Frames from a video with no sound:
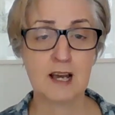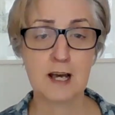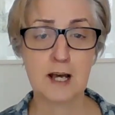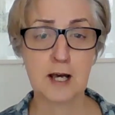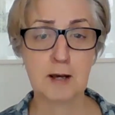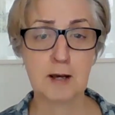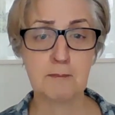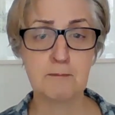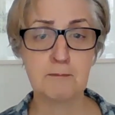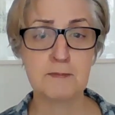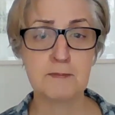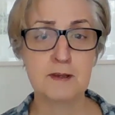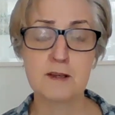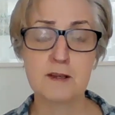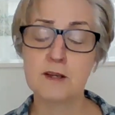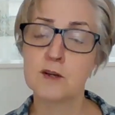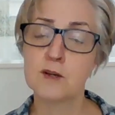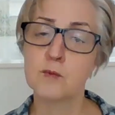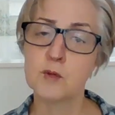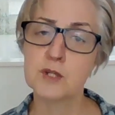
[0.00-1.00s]

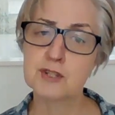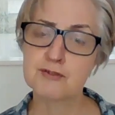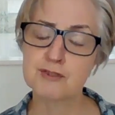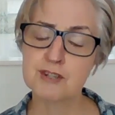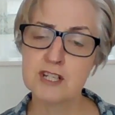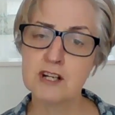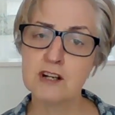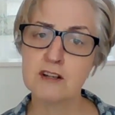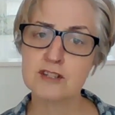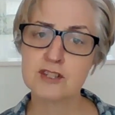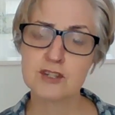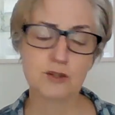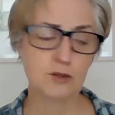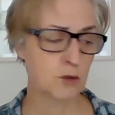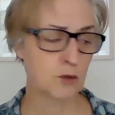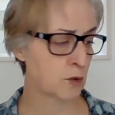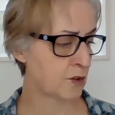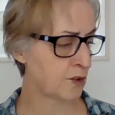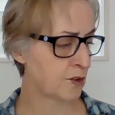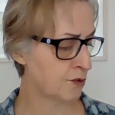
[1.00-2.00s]
We triage
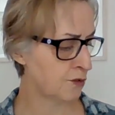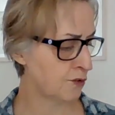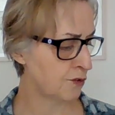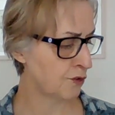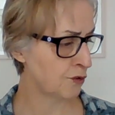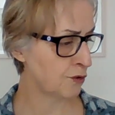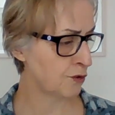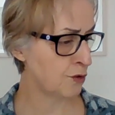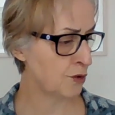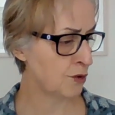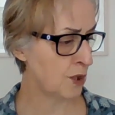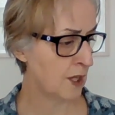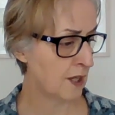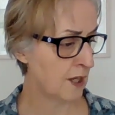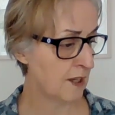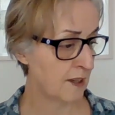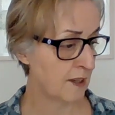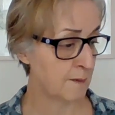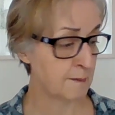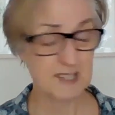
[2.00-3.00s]
according to,
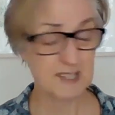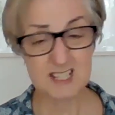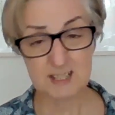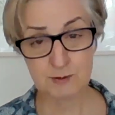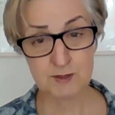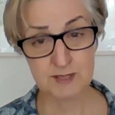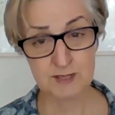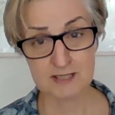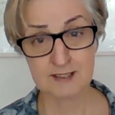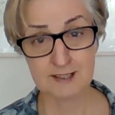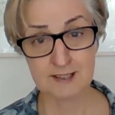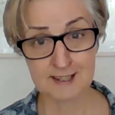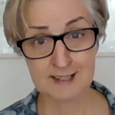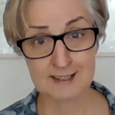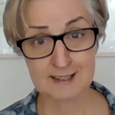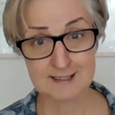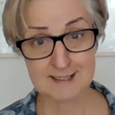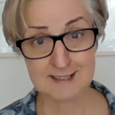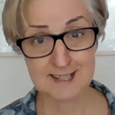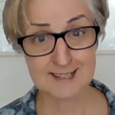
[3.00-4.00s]
this was in the
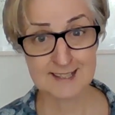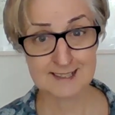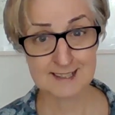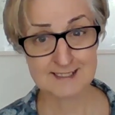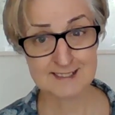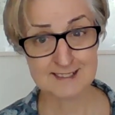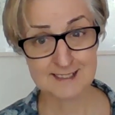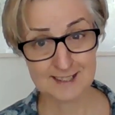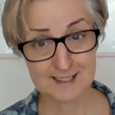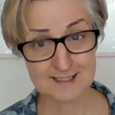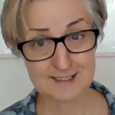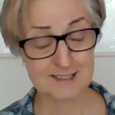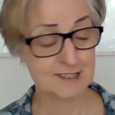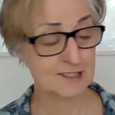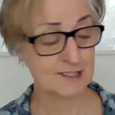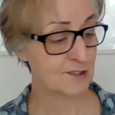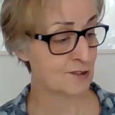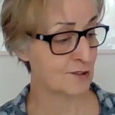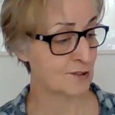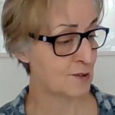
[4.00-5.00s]
late
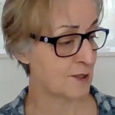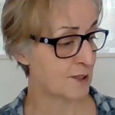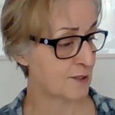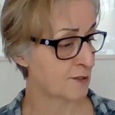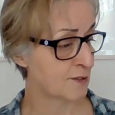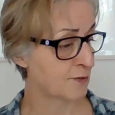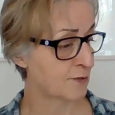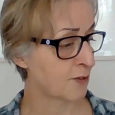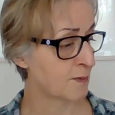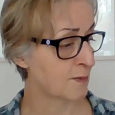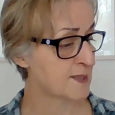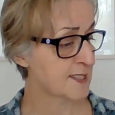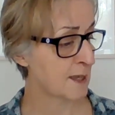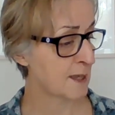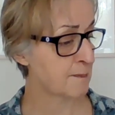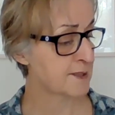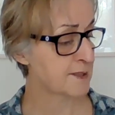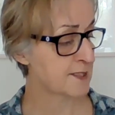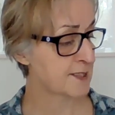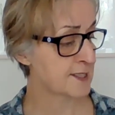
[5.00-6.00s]
1990s, 200 from
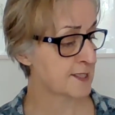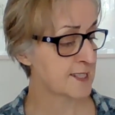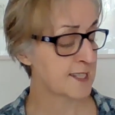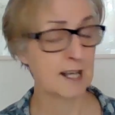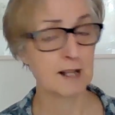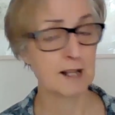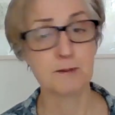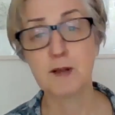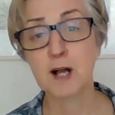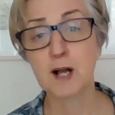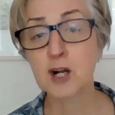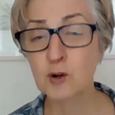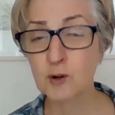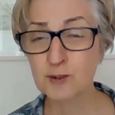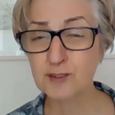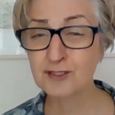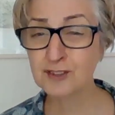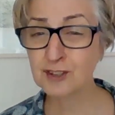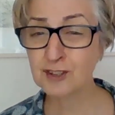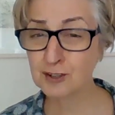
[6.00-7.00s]
Sampson et al.,
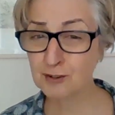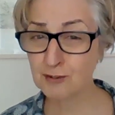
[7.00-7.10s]
according to